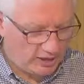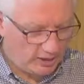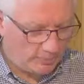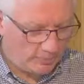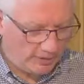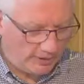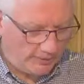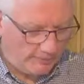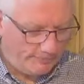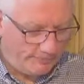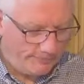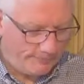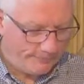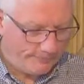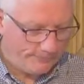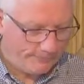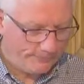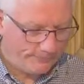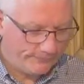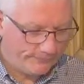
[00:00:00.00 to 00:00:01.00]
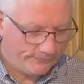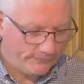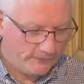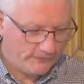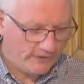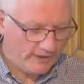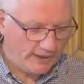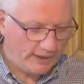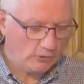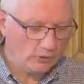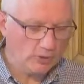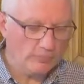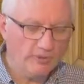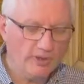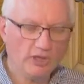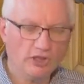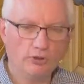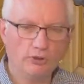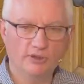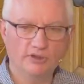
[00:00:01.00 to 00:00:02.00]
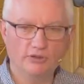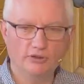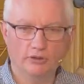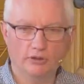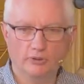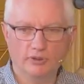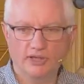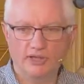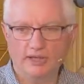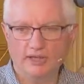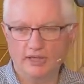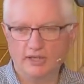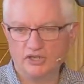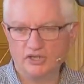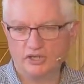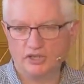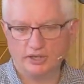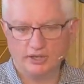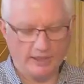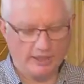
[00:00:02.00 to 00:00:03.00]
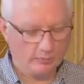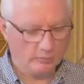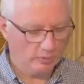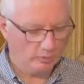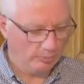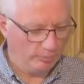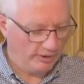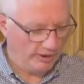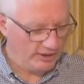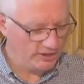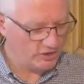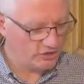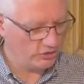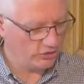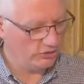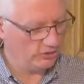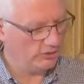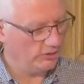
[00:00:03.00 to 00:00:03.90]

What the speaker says: Abram, I'm going to make you into a great nation and I will bless you.